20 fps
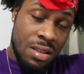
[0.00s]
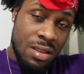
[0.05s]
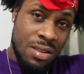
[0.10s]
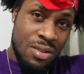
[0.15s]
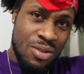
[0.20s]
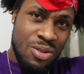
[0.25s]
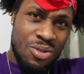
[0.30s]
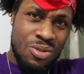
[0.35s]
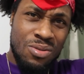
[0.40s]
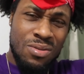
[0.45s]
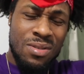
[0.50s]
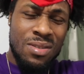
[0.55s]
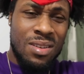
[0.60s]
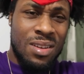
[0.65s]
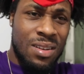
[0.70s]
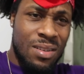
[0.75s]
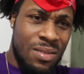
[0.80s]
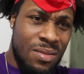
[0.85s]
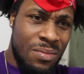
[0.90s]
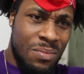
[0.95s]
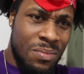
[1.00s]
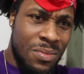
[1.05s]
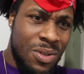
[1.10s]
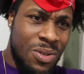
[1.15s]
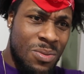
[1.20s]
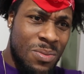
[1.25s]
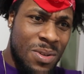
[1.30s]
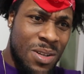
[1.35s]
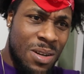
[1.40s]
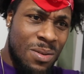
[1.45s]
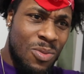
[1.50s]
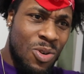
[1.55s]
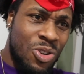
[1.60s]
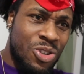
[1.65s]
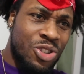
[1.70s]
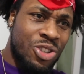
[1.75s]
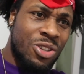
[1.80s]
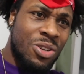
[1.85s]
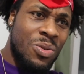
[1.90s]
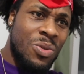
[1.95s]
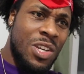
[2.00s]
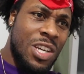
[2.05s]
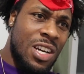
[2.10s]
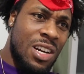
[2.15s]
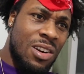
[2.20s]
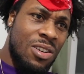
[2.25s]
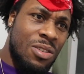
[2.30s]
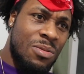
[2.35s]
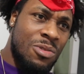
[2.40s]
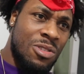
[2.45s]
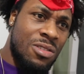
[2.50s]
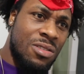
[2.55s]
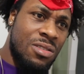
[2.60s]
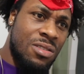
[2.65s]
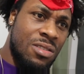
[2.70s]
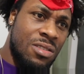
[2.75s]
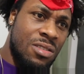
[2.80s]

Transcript: No, me do me hair about three weeks ago, bro.